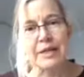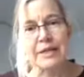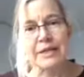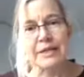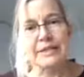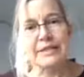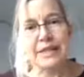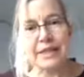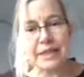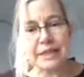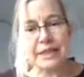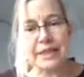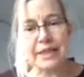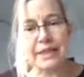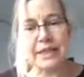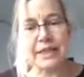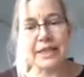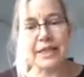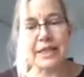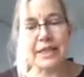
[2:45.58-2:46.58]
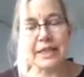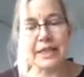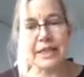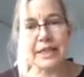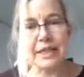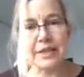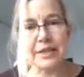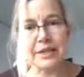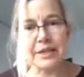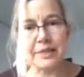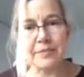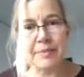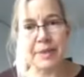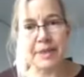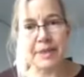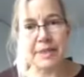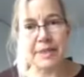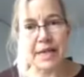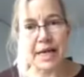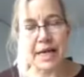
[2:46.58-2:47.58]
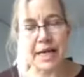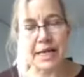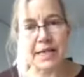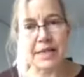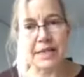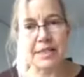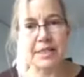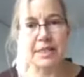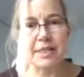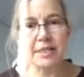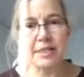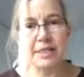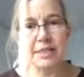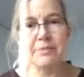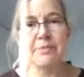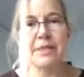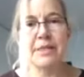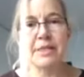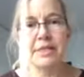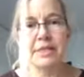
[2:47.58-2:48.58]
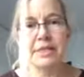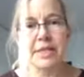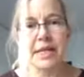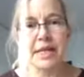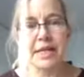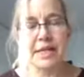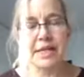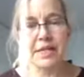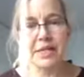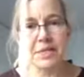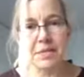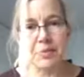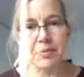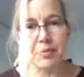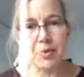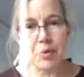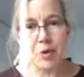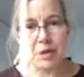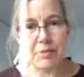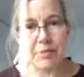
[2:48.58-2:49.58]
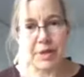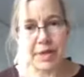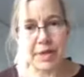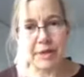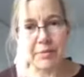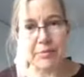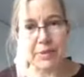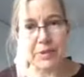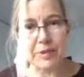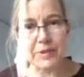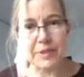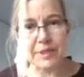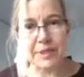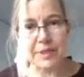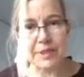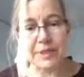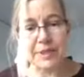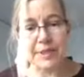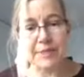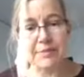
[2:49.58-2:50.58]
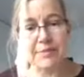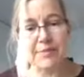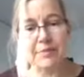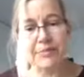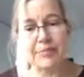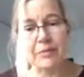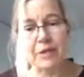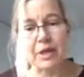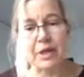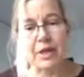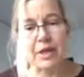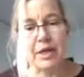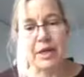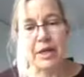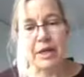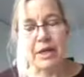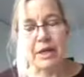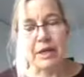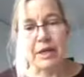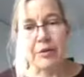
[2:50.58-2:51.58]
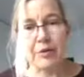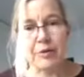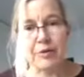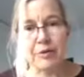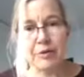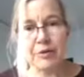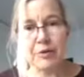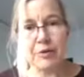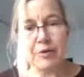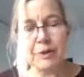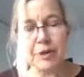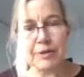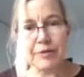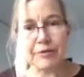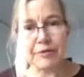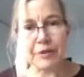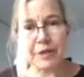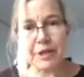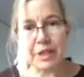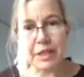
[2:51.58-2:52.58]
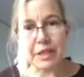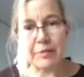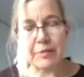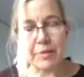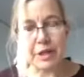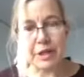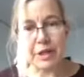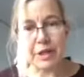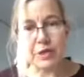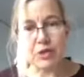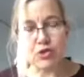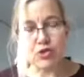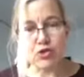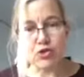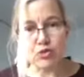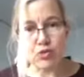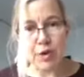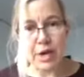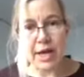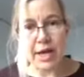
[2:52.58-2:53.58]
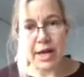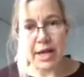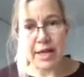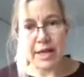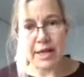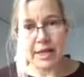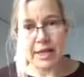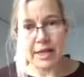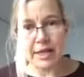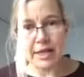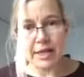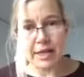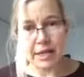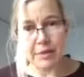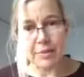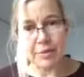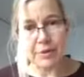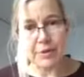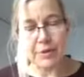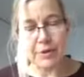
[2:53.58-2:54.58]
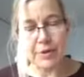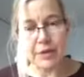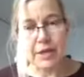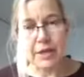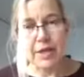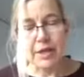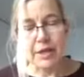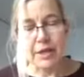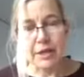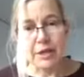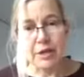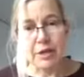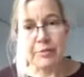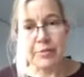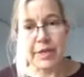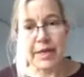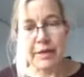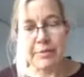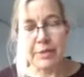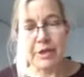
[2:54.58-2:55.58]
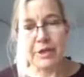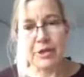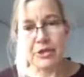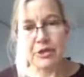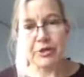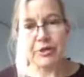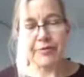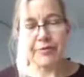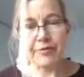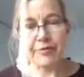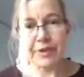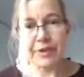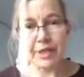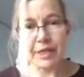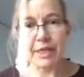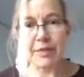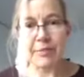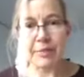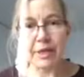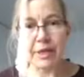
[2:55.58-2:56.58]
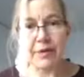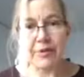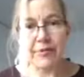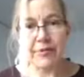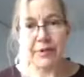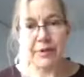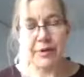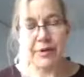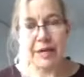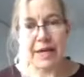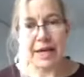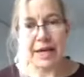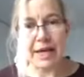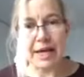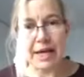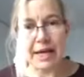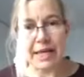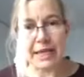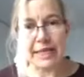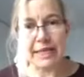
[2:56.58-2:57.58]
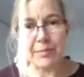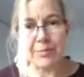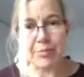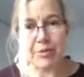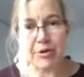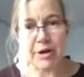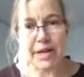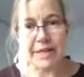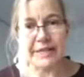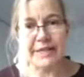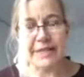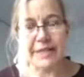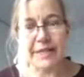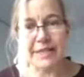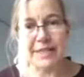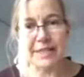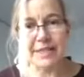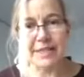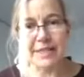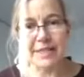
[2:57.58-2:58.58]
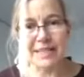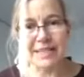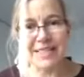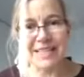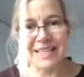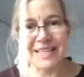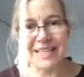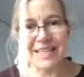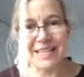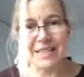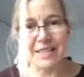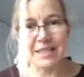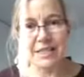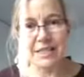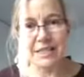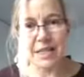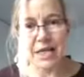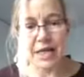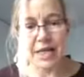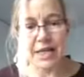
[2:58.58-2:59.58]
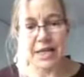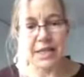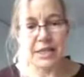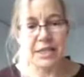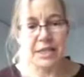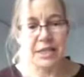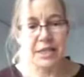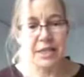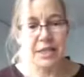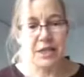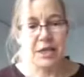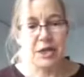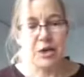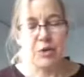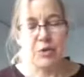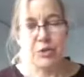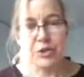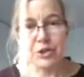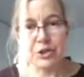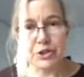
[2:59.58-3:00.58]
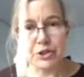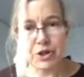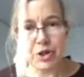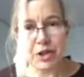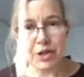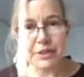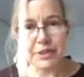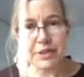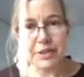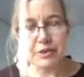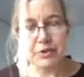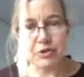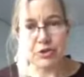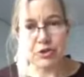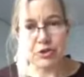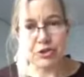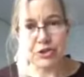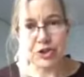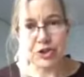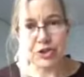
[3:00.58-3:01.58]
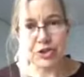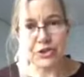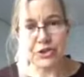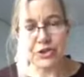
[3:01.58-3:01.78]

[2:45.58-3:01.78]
Second thing is my diet. Does my diet support my immune system? Now, if you're only feeding me dry kibble, that means you're feeding me a very highly processed, dead diet, which is causing nutritional